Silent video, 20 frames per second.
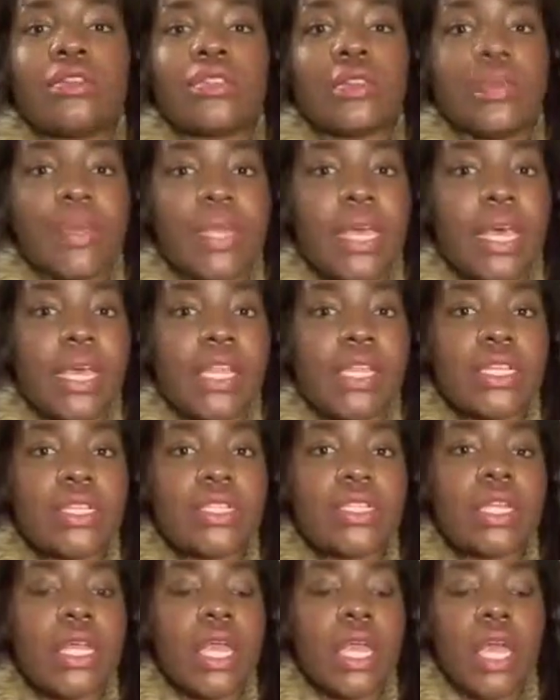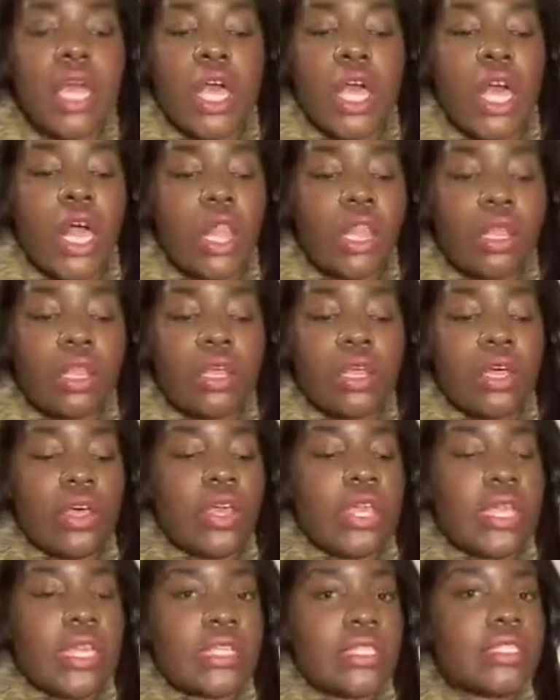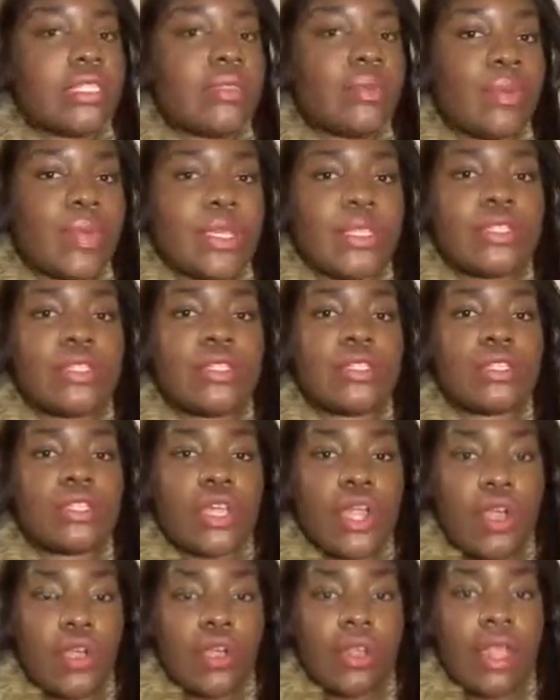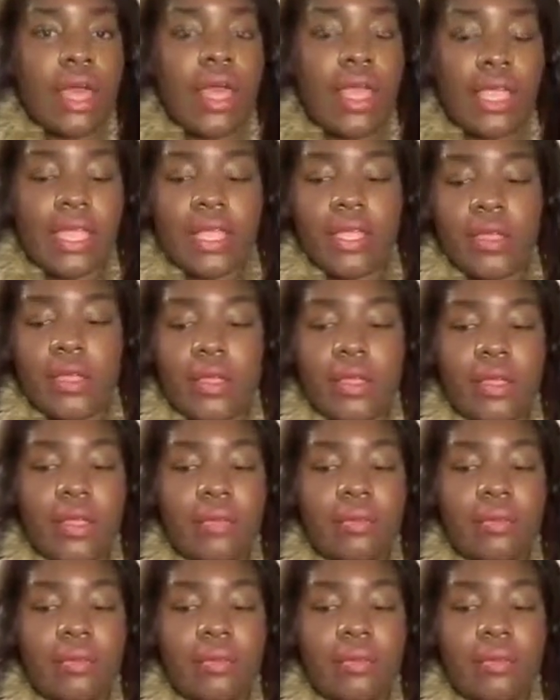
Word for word: to be honest a little itsy bitsy skirt like